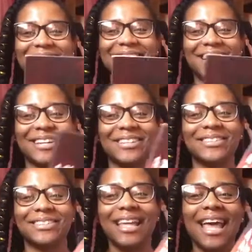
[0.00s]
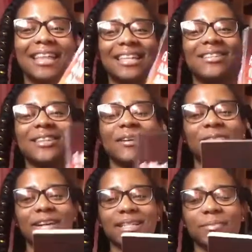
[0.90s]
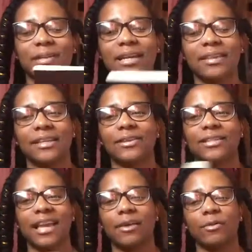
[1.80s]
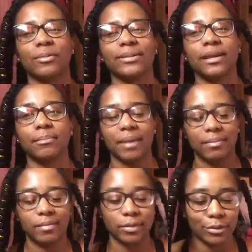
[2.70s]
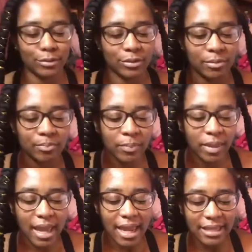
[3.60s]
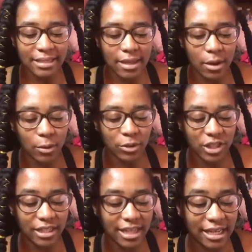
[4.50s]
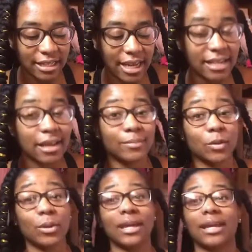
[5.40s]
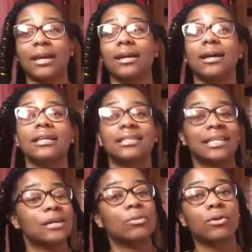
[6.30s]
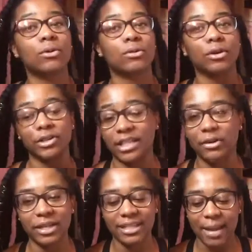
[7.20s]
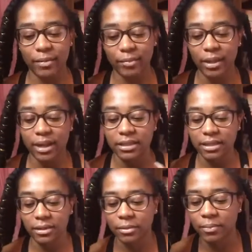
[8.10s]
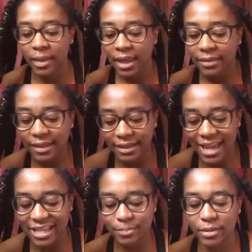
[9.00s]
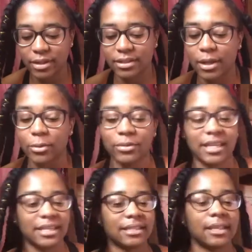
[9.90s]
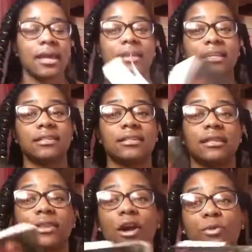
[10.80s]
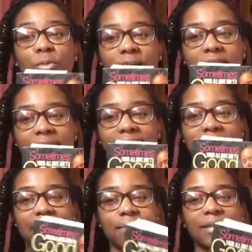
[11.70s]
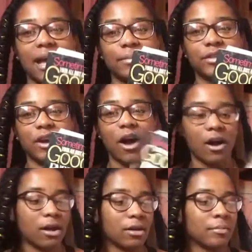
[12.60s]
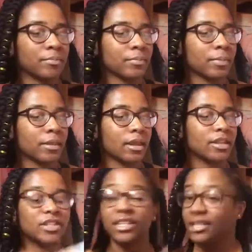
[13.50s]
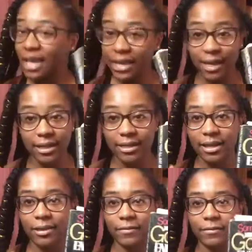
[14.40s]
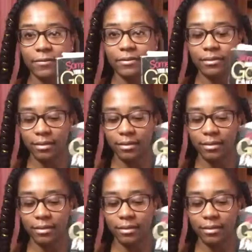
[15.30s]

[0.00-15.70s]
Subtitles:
Closed. This is her first book, and then her second one was Baby Blues. And so she didn't end up doing a sequel or series type of book until the next book. So this is the third one, is Sometimes You're All Just Ain't Good Enough.